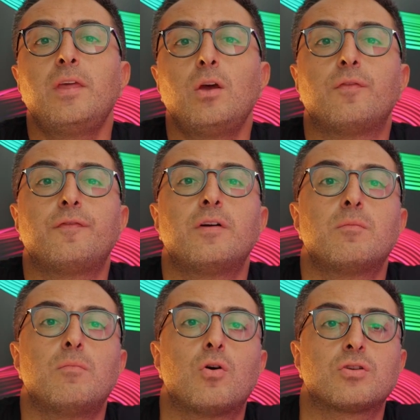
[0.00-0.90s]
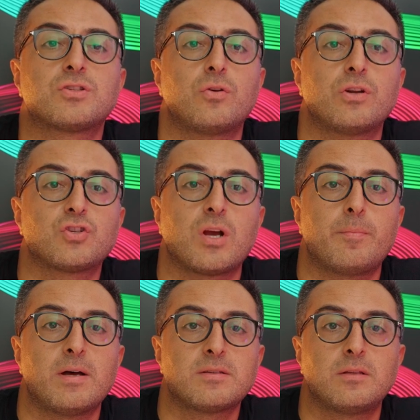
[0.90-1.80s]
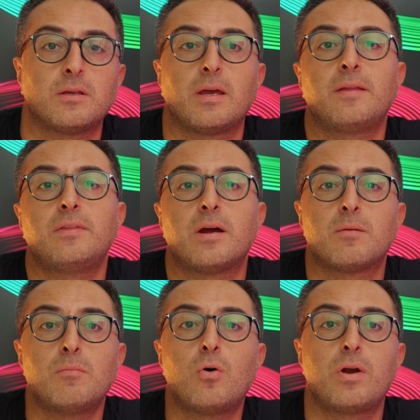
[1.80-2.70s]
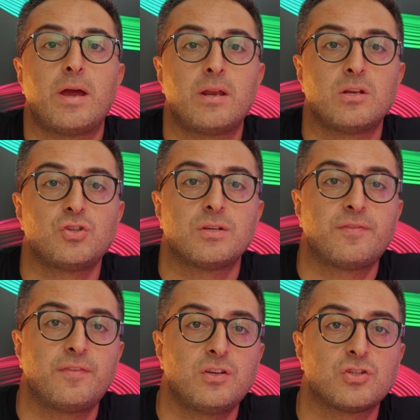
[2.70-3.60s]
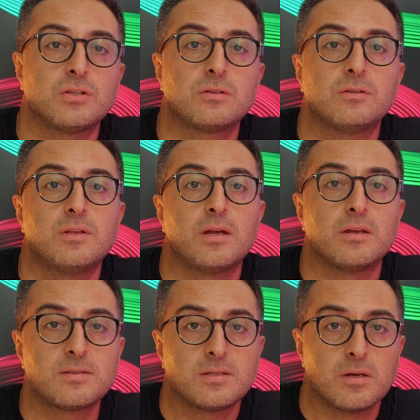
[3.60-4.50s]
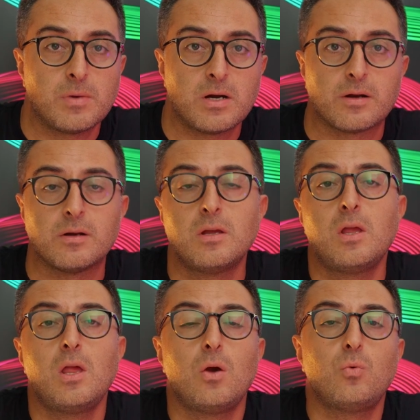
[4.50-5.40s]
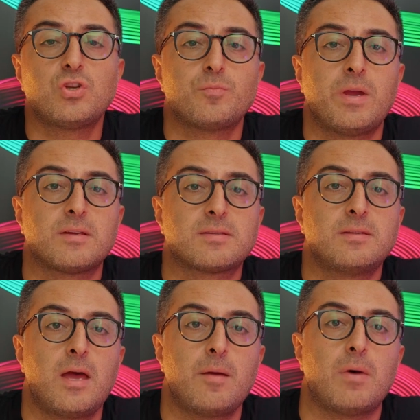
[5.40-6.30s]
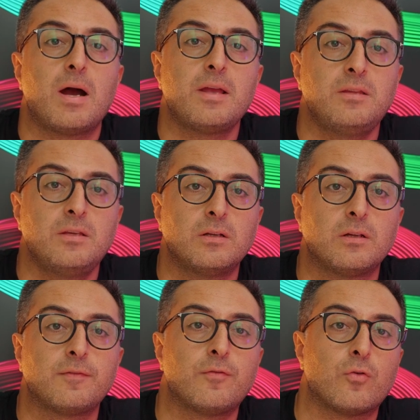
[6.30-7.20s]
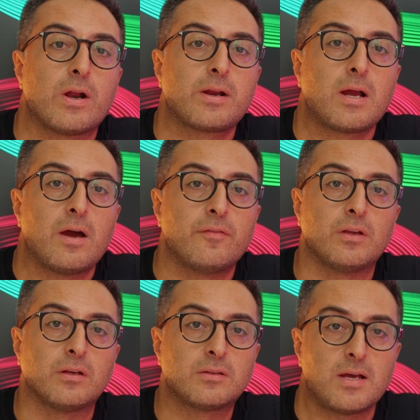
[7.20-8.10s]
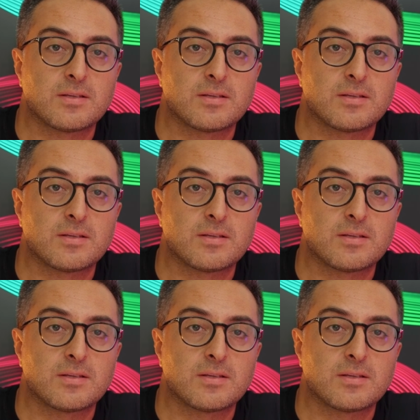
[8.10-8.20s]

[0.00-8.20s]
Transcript: they offer more storage capacity and they are more energy efficient than CMR, which makes them ideal for archiving